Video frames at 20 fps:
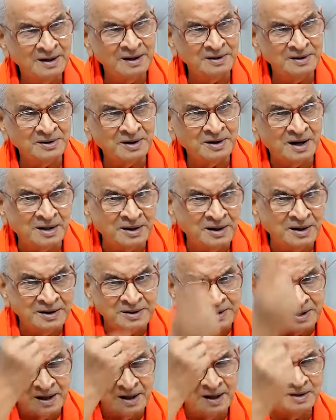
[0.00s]
in
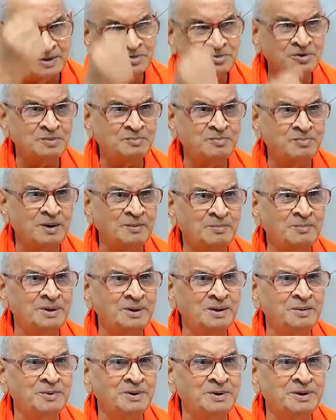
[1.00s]
connecting us with
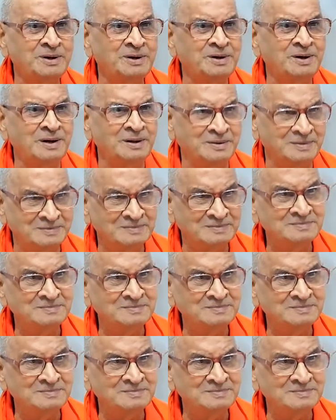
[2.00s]
Brahman immediately.